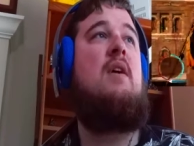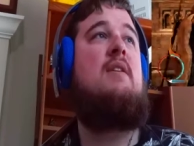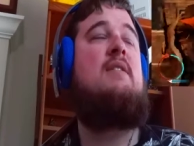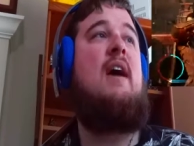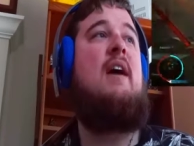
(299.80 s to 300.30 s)

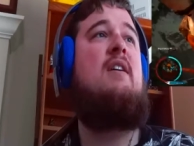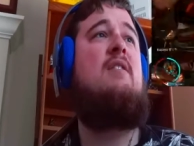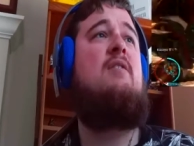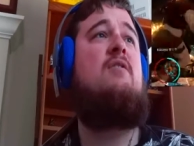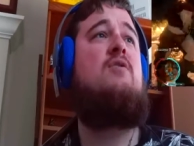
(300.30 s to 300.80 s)

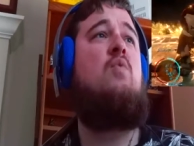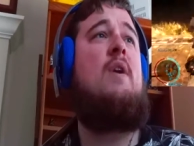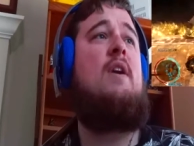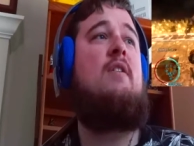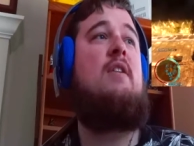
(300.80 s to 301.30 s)
Talion looks
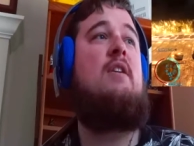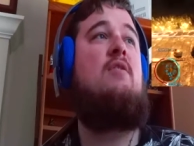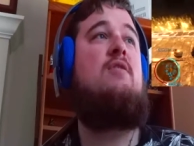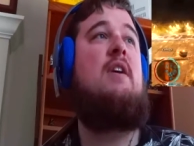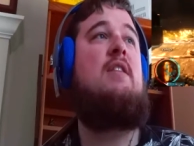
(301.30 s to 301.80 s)
weird. He
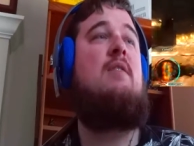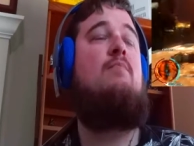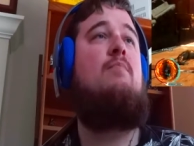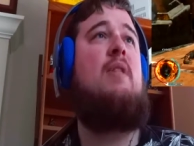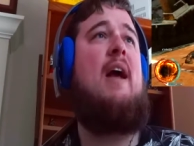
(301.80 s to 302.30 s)
looks like the
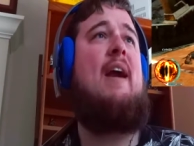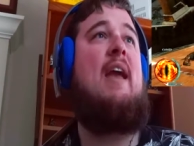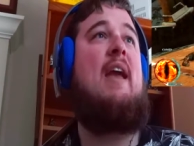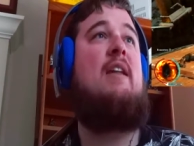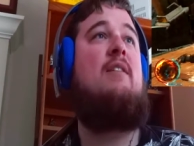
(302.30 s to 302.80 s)
Black
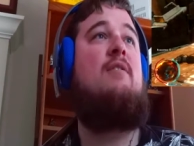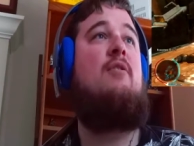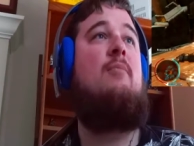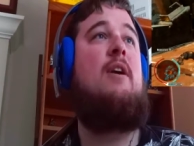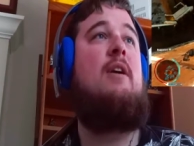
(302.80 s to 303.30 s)
Hand a
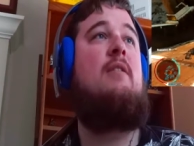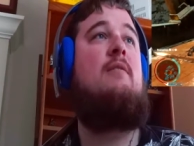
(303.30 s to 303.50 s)
little bit.